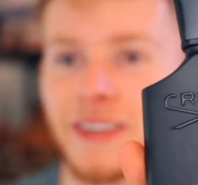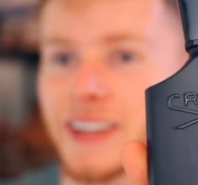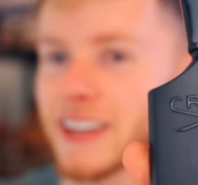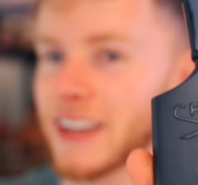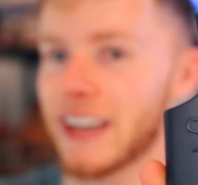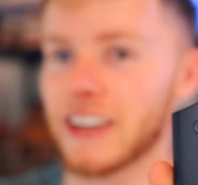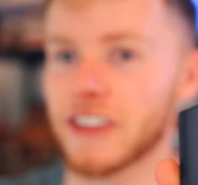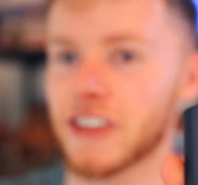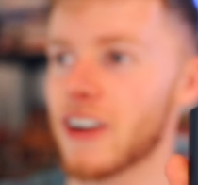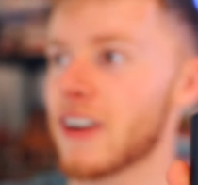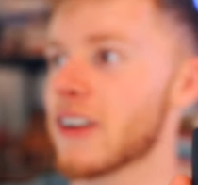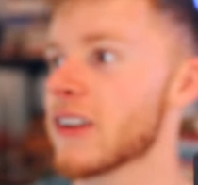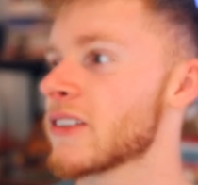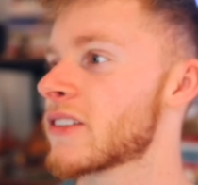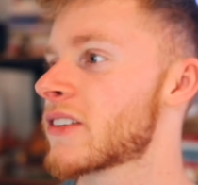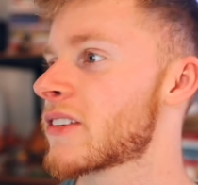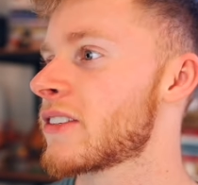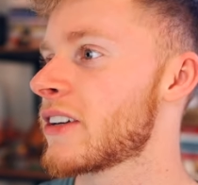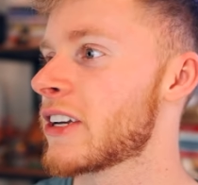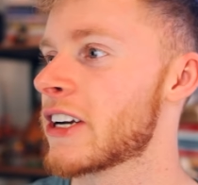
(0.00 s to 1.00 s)
King
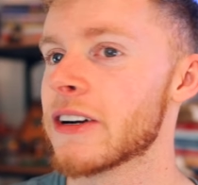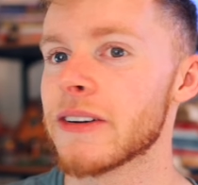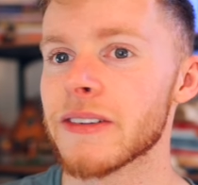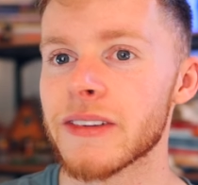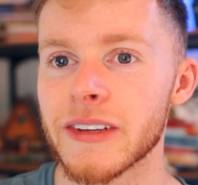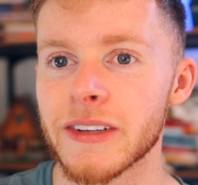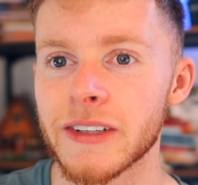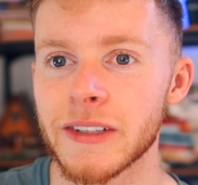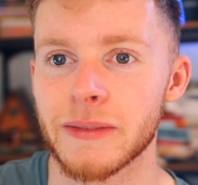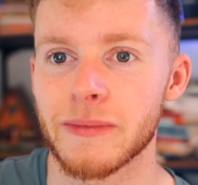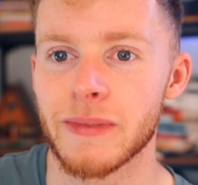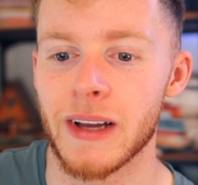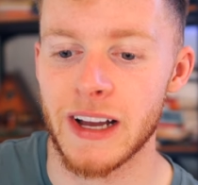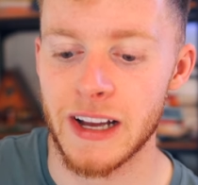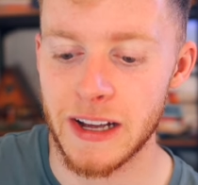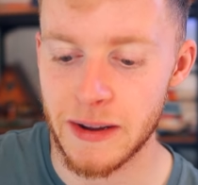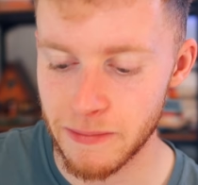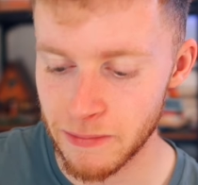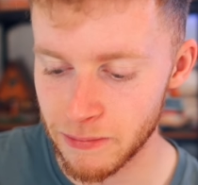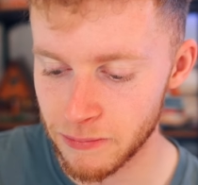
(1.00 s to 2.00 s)
Charles, you know, the
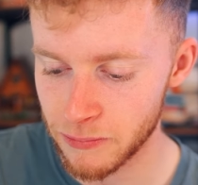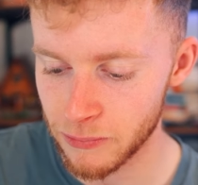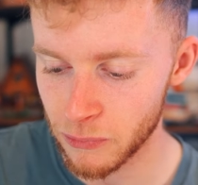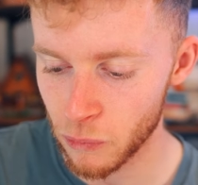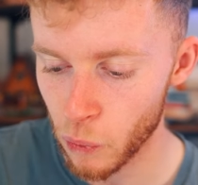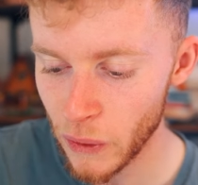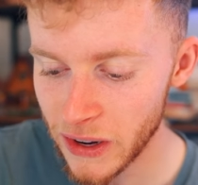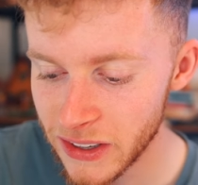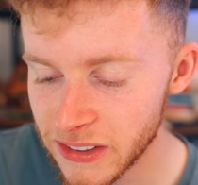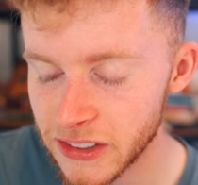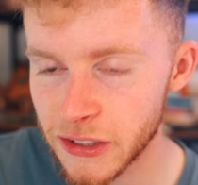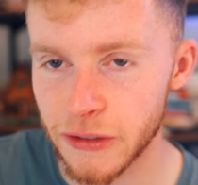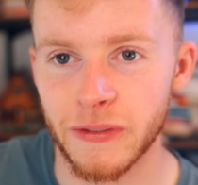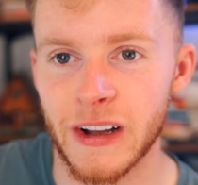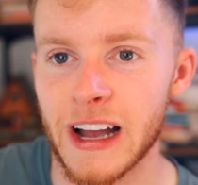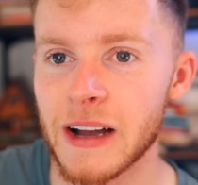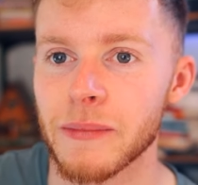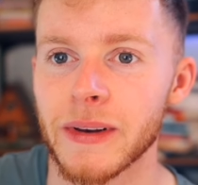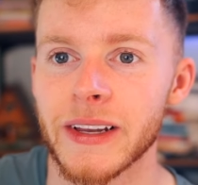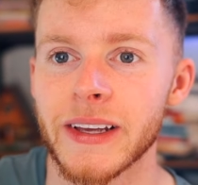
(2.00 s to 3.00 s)
Windsor
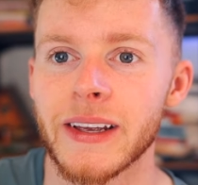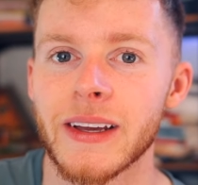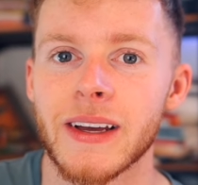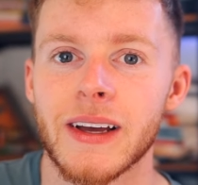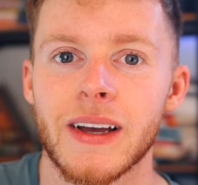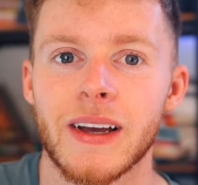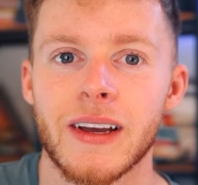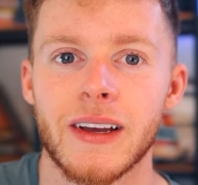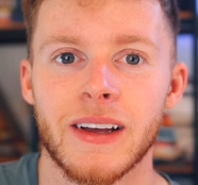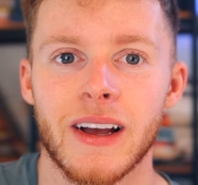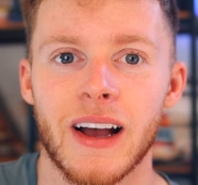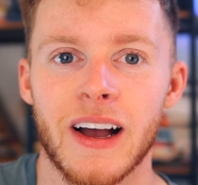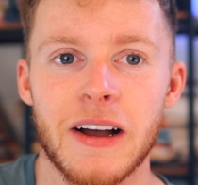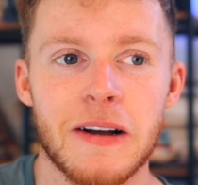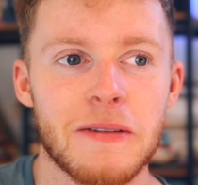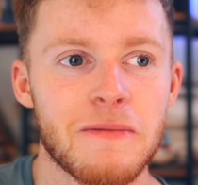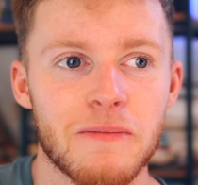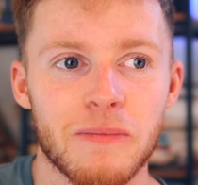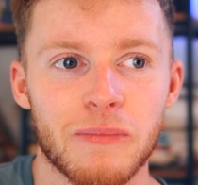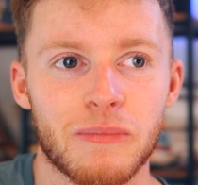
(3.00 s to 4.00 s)
family,
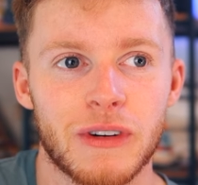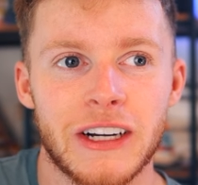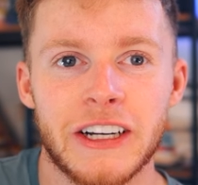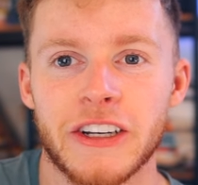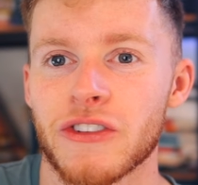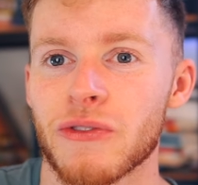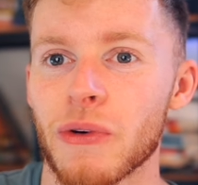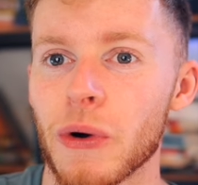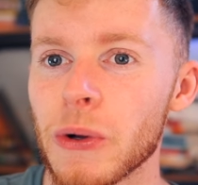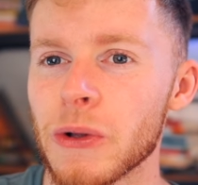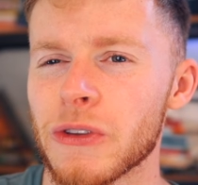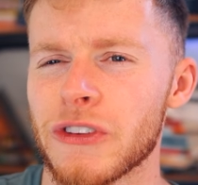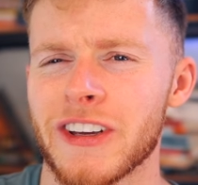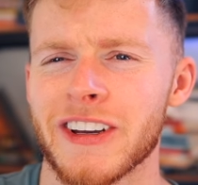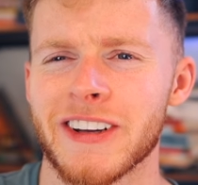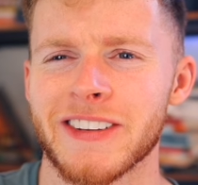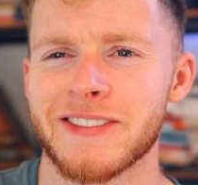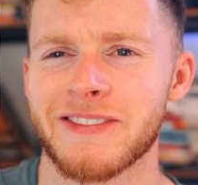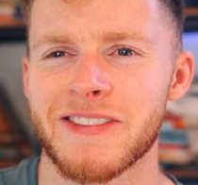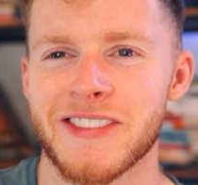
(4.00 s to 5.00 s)
British royalty.
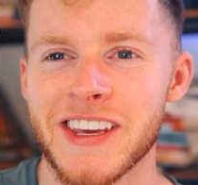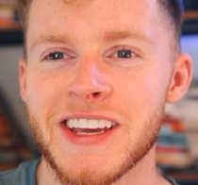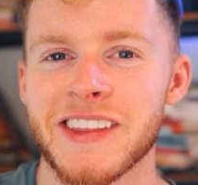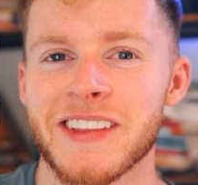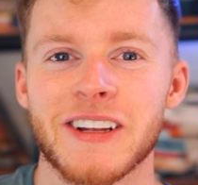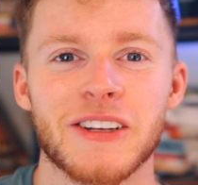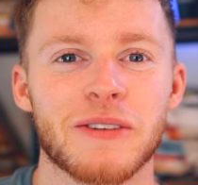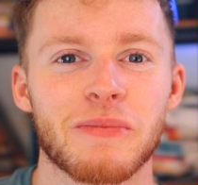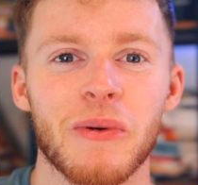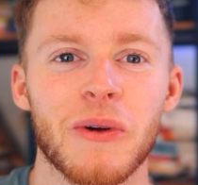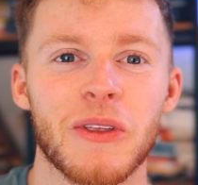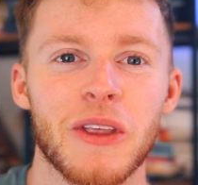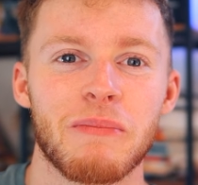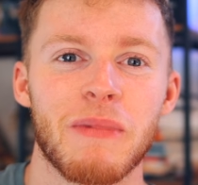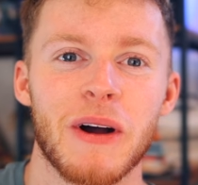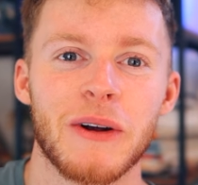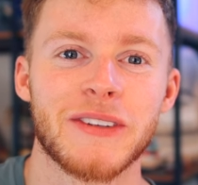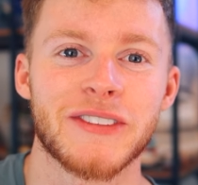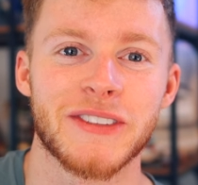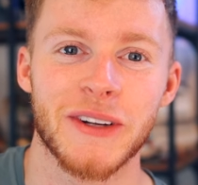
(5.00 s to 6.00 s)
I think that's probably the
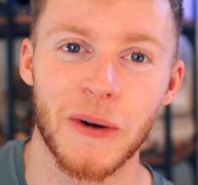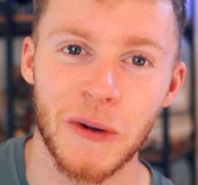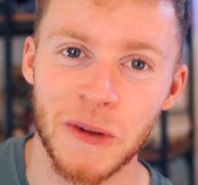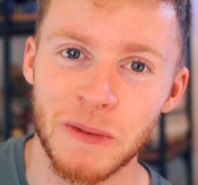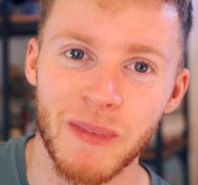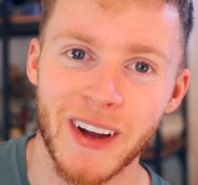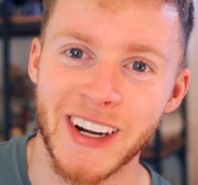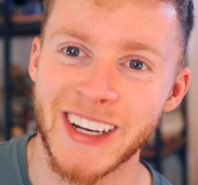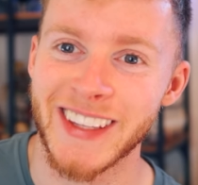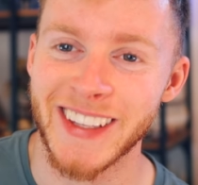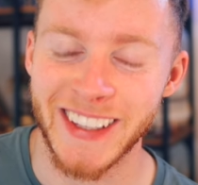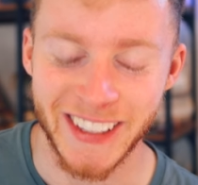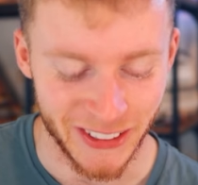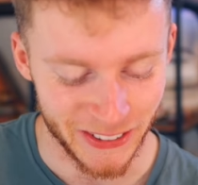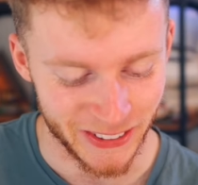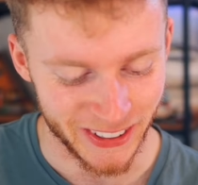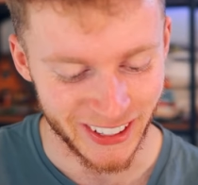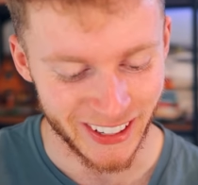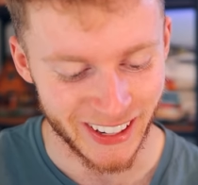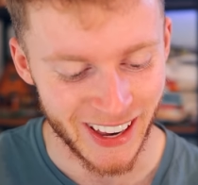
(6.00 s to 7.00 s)
most old money that
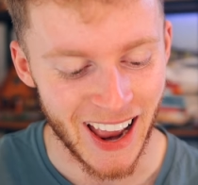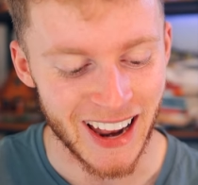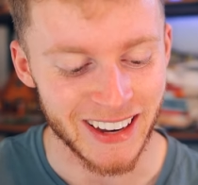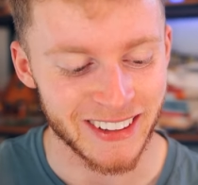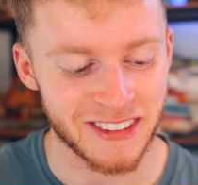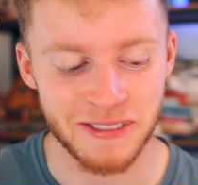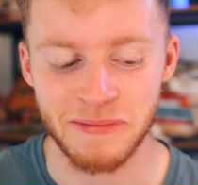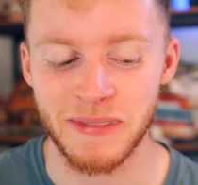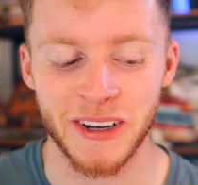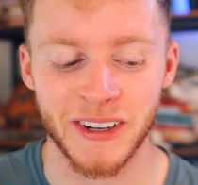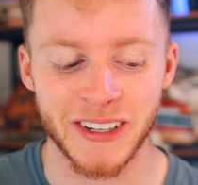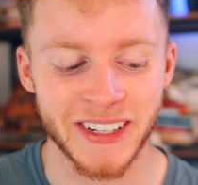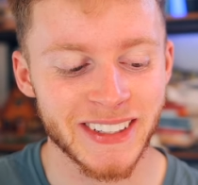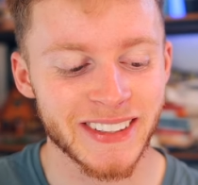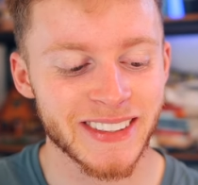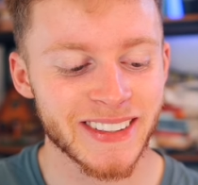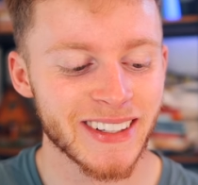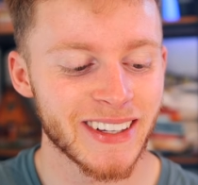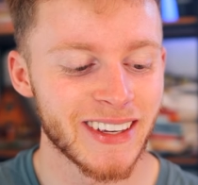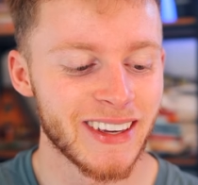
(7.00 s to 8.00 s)
you can get, to be
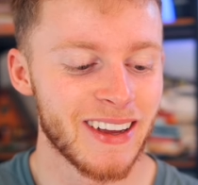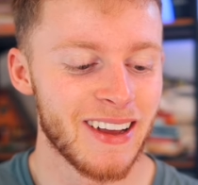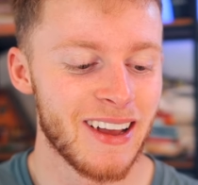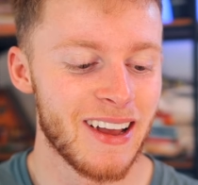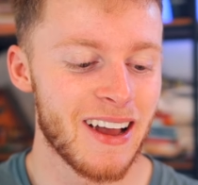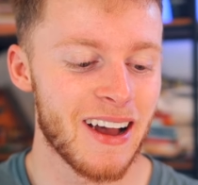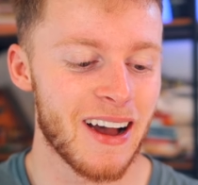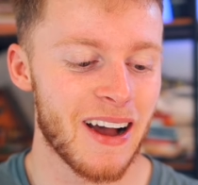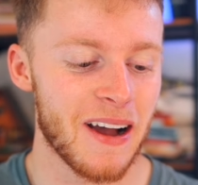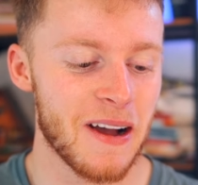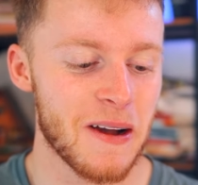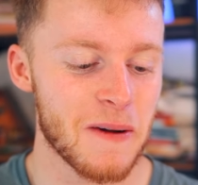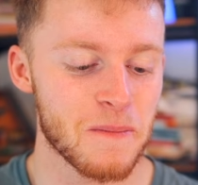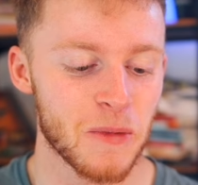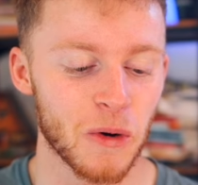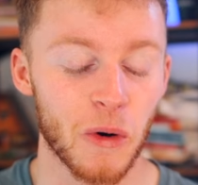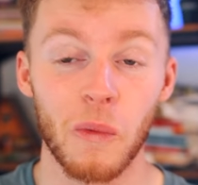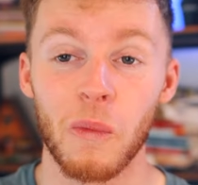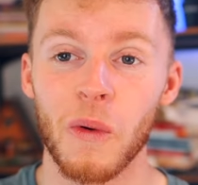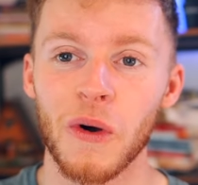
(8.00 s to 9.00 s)
honest,
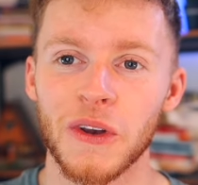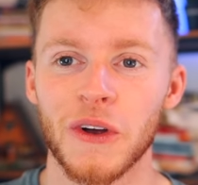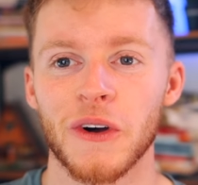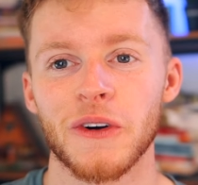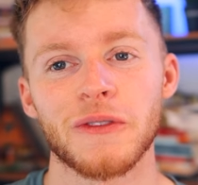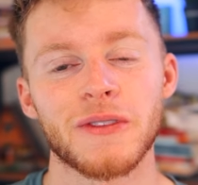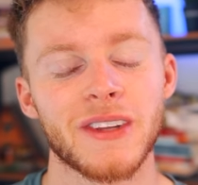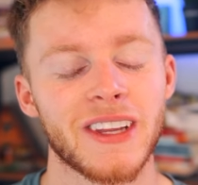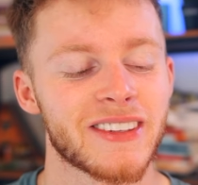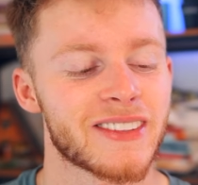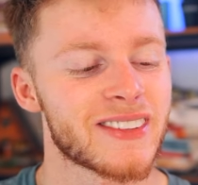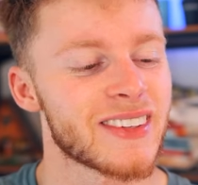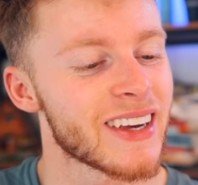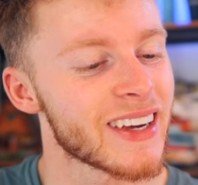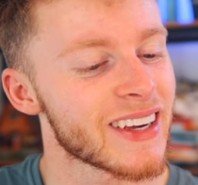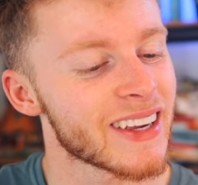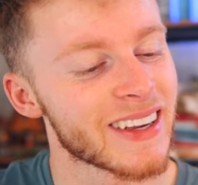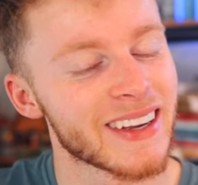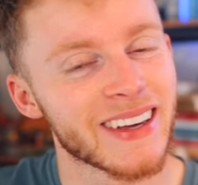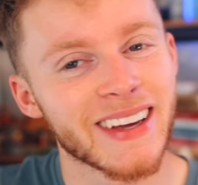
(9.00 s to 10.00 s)
or one of, let's
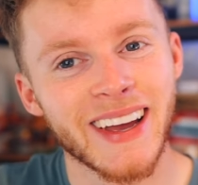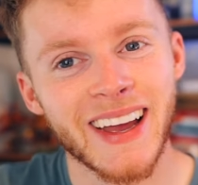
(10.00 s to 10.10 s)
say.